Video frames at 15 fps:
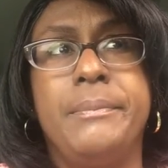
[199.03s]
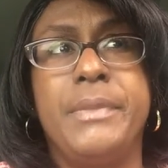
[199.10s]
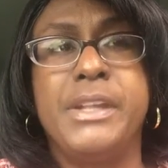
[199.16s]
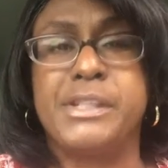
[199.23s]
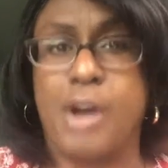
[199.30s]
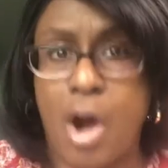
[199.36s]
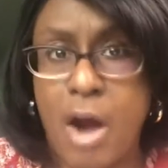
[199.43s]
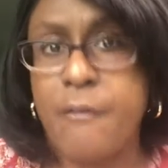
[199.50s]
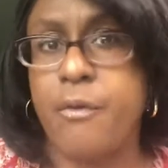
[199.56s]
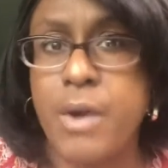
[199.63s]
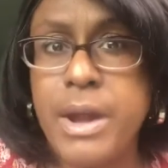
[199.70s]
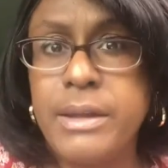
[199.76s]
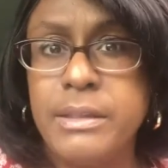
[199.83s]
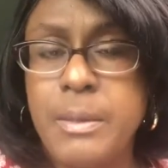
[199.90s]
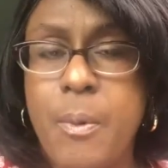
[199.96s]
is
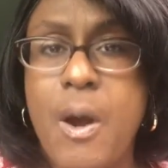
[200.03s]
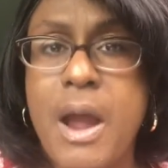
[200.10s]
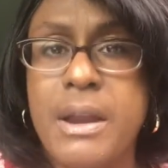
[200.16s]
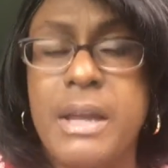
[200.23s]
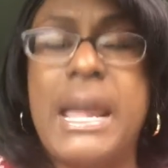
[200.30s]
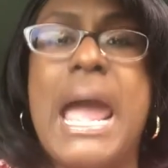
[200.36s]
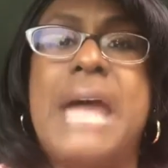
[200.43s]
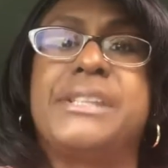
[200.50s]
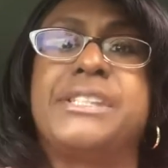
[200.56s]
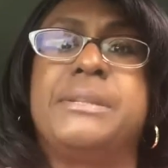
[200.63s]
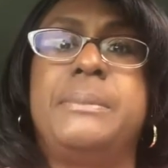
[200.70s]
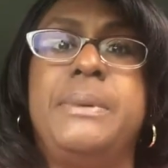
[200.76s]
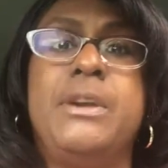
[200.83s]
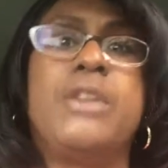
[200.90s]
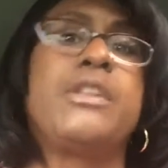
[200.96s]
offering the product has
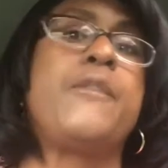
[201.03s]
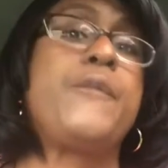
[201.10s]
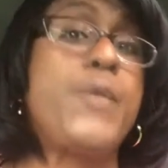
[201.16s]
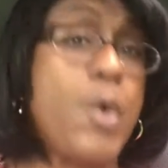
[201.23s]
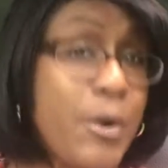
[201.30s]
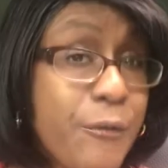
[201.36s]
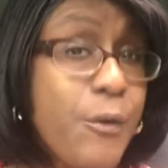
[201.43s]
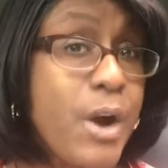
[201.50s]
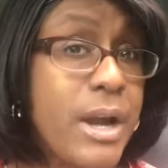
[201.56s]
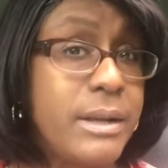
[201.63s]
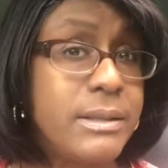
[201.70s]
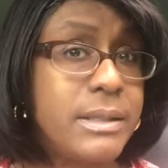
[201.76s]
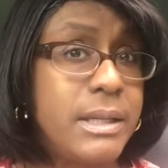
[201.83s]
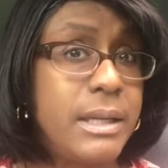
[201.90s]
to be on the forefront,